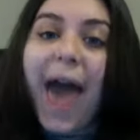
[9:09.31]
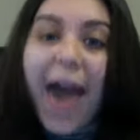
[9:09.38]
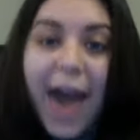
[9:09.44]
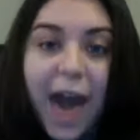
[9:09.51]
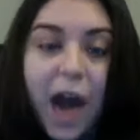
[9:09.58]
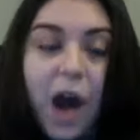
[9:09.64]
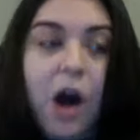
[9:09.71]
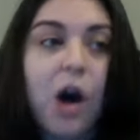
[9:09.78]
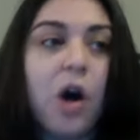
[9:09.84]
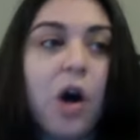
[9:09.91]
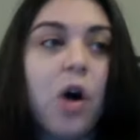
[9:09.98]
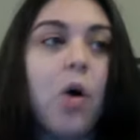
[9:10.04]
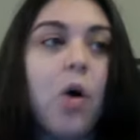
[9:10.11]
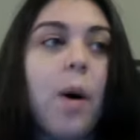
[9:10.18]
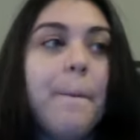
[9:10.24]

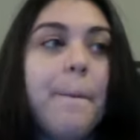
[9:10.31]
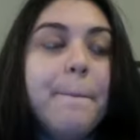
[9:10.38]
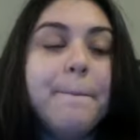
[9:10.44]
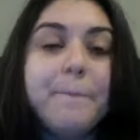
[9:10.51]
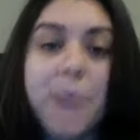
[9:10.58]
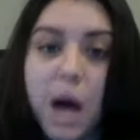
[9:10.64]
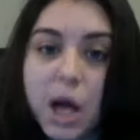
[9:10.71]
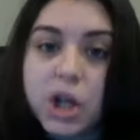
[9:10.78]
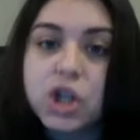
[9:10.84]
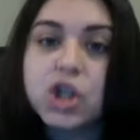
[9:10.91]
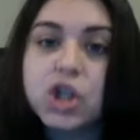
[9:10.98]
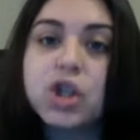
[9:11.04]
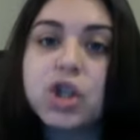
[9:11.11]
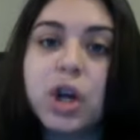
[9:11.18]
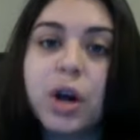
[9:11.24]
how
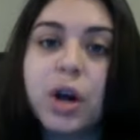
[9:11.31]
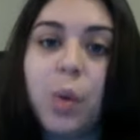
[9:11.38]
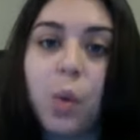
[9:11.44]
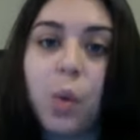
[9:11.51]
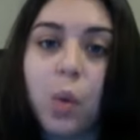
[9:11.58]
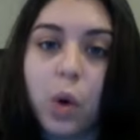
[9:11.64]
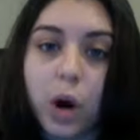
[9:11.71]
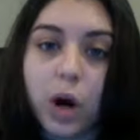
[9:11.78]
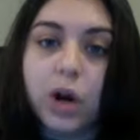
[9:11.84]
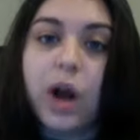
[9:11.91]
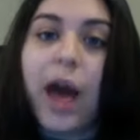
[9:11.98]
much work,